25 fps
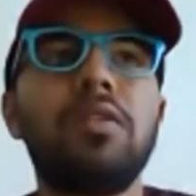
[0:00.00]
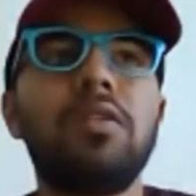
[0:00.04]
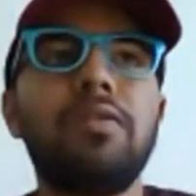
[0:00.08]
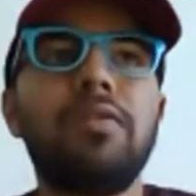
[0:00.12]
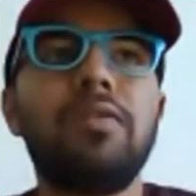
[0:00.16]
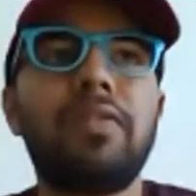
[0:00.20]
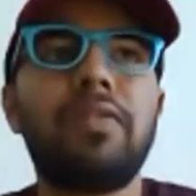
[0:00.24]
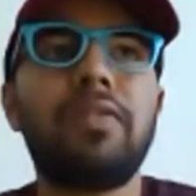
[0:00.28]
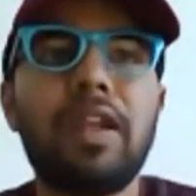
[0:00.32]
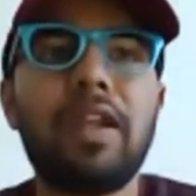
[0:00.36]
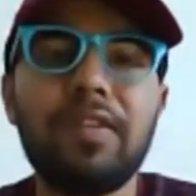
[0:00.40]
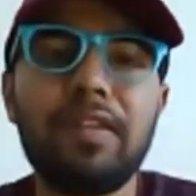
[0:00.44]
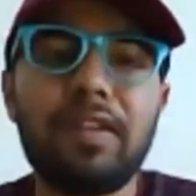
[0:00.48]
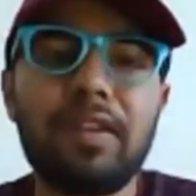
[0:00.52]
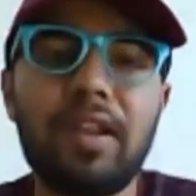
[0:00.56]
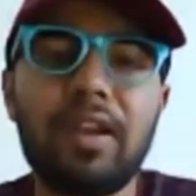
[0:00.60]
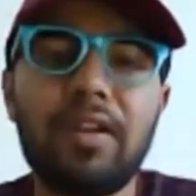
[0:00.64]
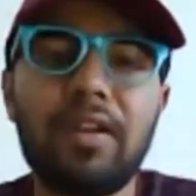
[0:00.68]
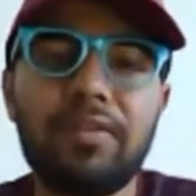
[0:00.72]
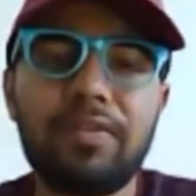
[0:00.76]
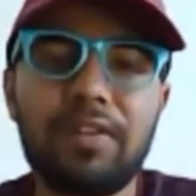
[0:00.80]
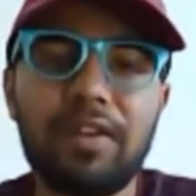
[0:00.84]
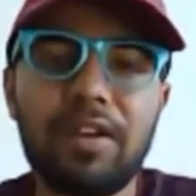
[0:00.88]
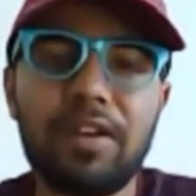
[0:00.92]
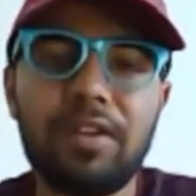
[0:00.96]
Franz
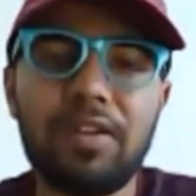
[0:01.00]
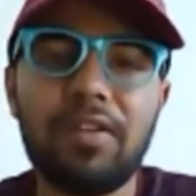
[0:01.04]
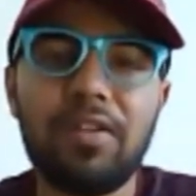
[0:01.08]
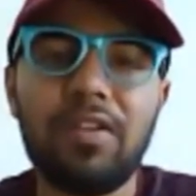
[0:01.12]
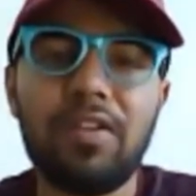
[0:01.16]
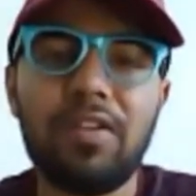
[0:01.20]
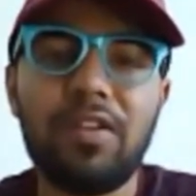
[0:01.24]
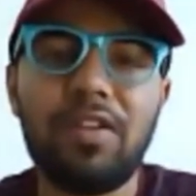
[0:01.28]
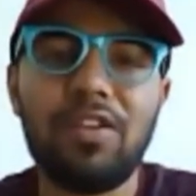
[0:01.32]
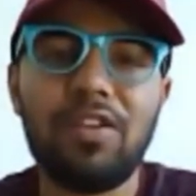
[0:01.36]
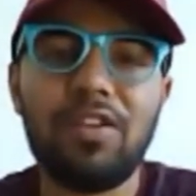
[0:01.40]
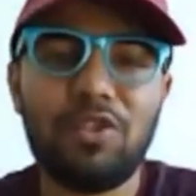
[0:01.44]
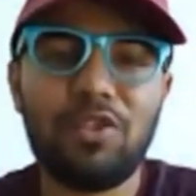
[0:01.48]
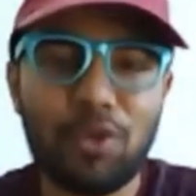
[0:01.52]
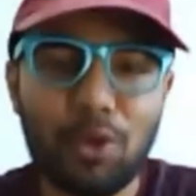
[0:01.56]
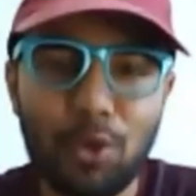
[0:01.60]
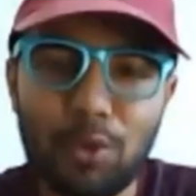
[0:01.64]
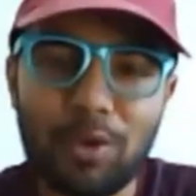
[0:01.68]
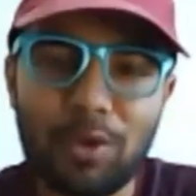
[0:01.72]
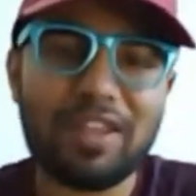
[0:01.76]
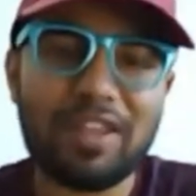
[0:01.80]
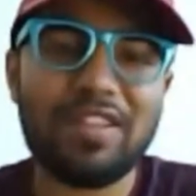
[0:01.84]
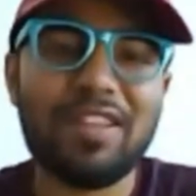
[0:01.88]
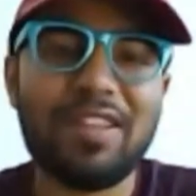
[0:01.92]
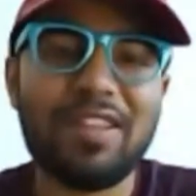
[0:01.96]
Kafka's
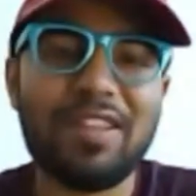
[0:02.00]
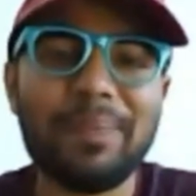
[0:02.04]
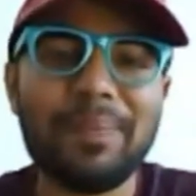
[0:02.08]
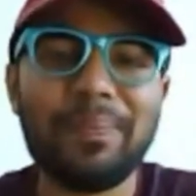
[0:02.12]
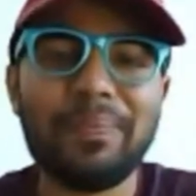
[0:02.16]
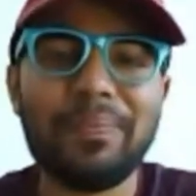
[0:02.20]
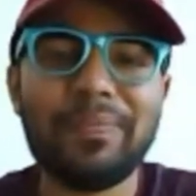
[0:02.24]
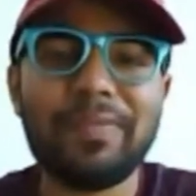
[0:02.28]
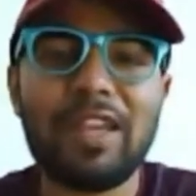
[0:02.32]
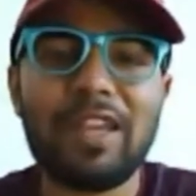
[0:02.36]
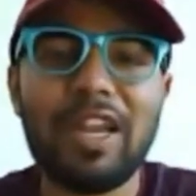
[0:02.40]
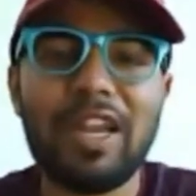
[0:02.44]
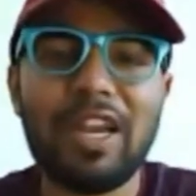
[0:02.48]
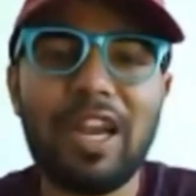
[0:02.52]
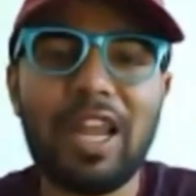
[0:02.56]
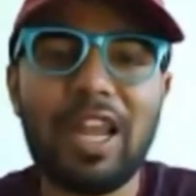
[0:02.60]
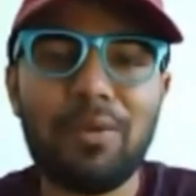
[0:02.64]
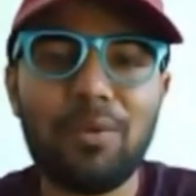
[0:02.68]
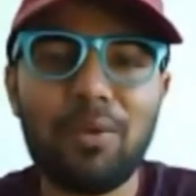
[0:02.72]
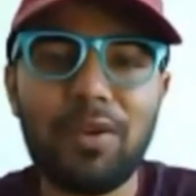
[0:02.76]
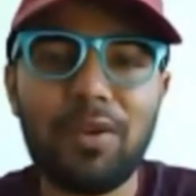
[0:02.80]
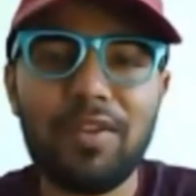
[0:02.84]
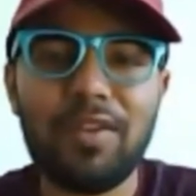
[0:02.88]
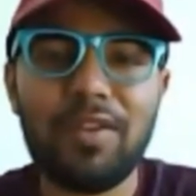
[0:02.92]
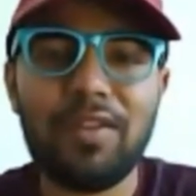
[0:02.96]
stories, and I
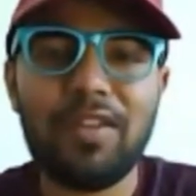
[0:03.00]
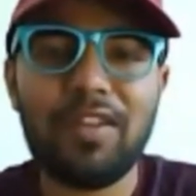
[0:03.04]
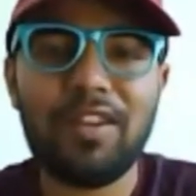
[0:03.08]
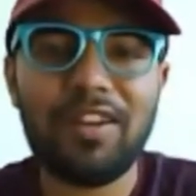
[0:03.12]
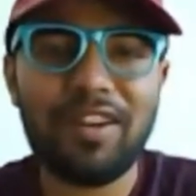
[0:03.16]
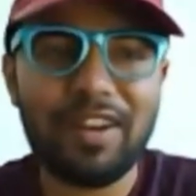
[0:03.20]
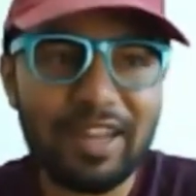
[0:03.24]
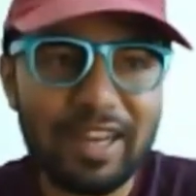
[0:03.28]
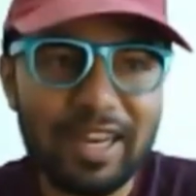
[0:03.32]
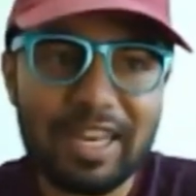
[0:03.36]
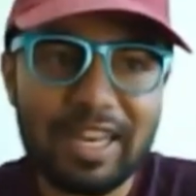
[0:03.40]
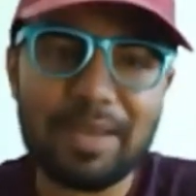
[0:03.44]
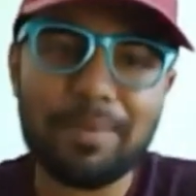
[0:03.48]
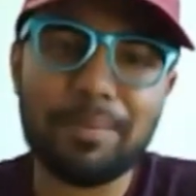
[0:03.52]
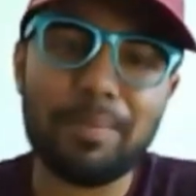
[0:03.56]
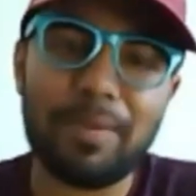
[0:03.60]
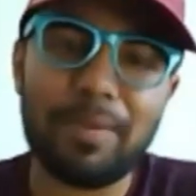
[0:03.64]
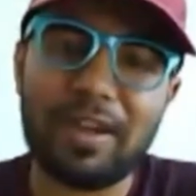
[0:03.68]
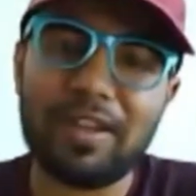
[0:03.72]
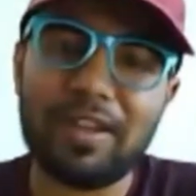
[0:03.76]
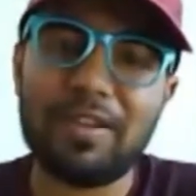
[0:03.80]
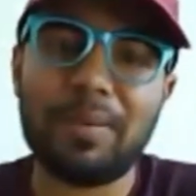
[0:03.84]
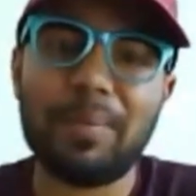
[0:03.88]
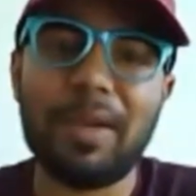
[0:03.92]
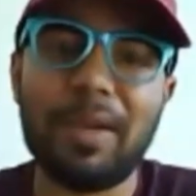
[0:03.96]
was really
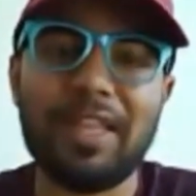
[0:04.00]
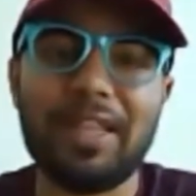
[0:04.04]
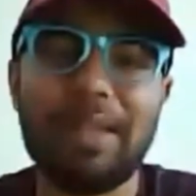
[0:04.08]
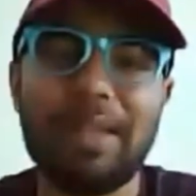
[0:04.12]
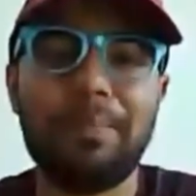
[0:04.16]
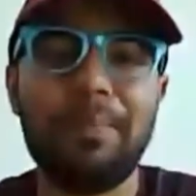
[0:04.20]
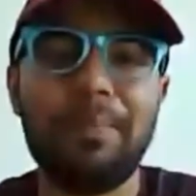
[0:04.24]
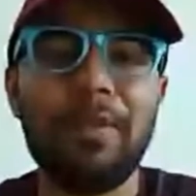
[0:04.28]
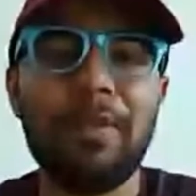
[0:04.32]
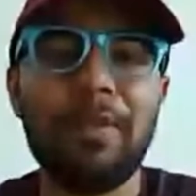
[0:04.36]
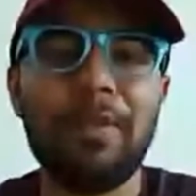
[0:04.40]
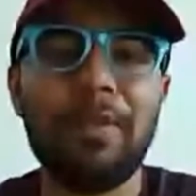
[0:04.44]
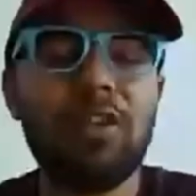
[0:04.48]
impressed by them.